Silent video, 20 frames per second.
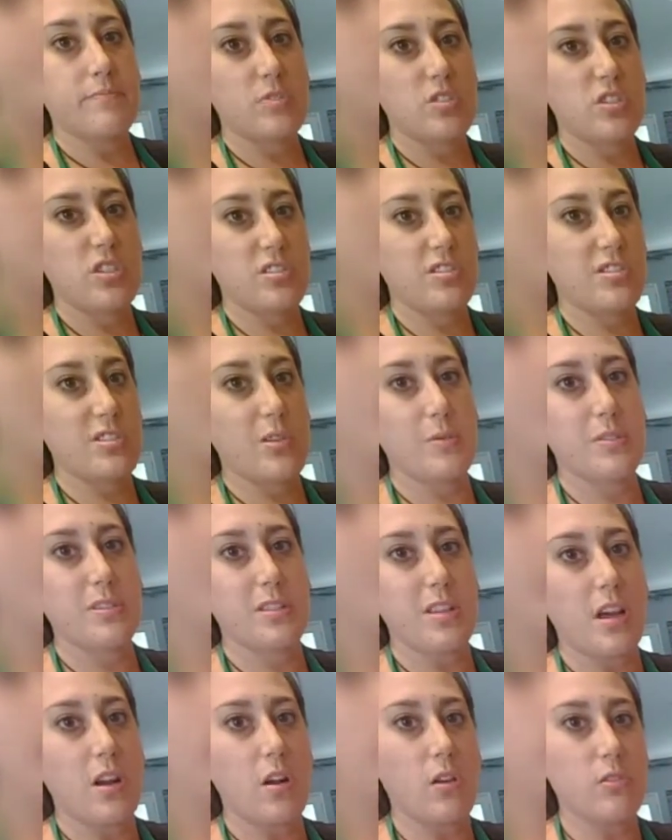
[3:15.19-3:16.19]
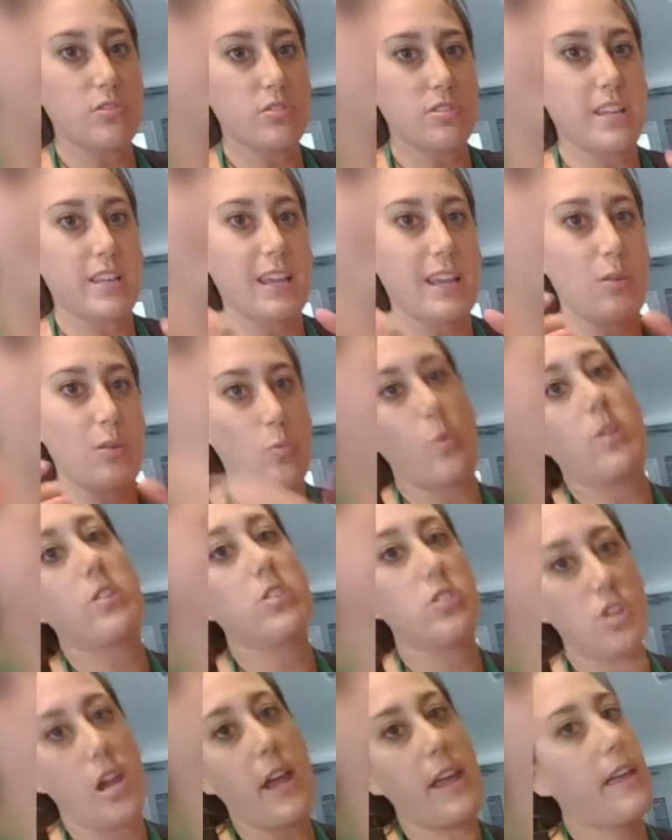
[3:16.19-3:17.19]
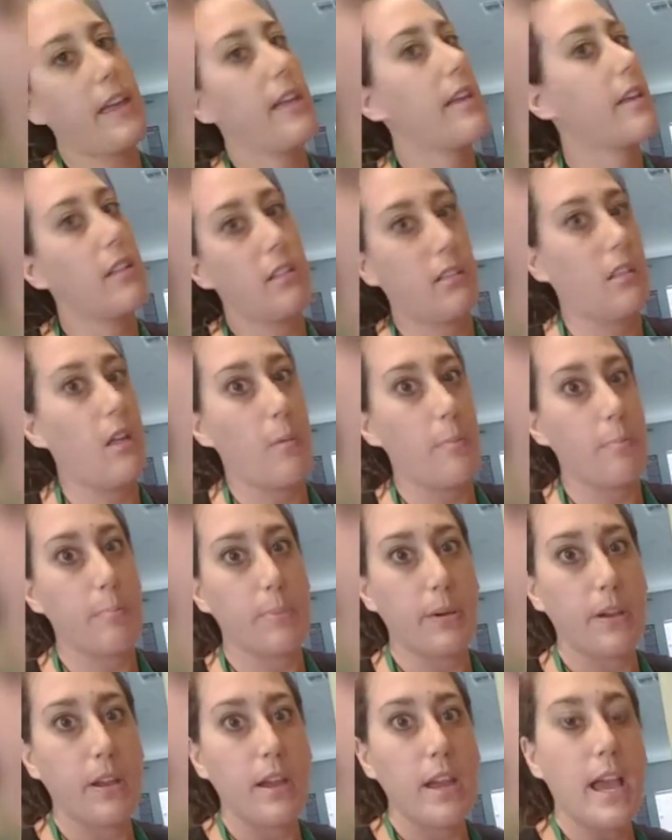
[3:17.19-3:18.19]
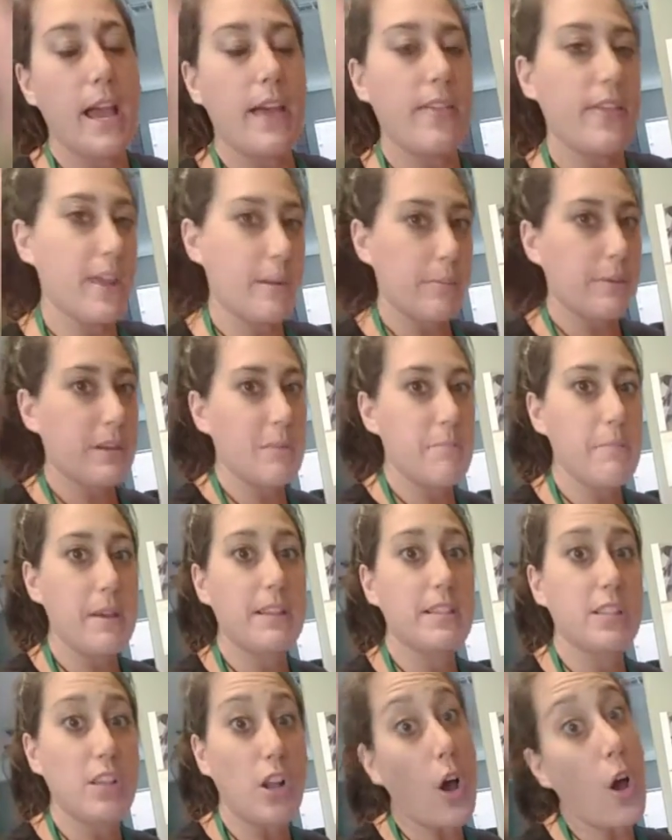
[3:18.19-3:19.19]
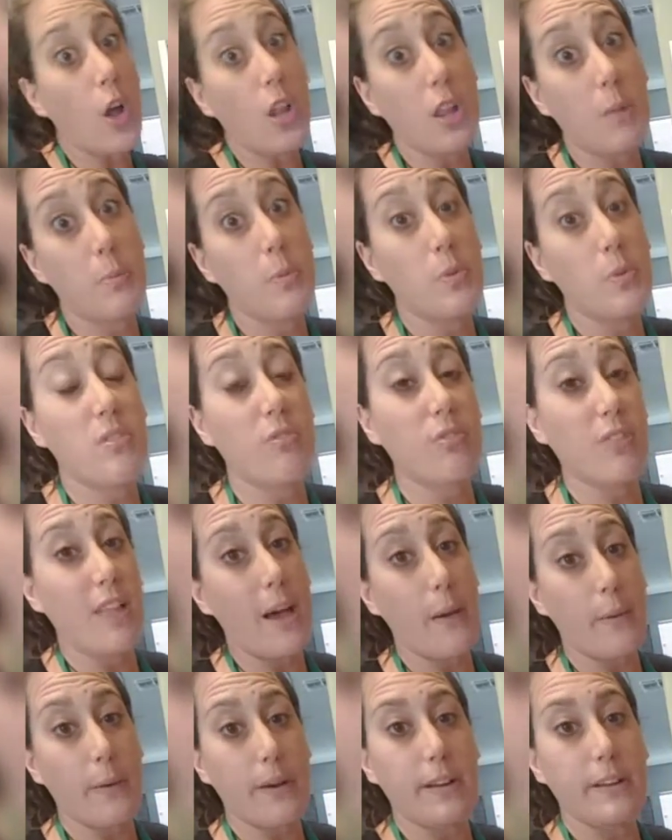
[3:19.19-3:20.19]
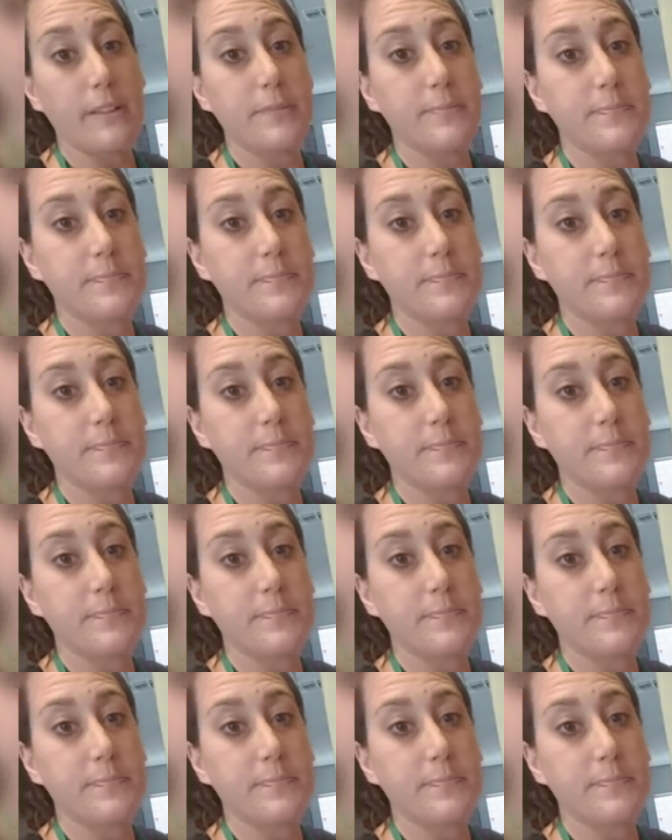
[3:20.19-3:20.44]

just so it's not all just like in one giant clump. And then I'm going to mix it all up with the flour.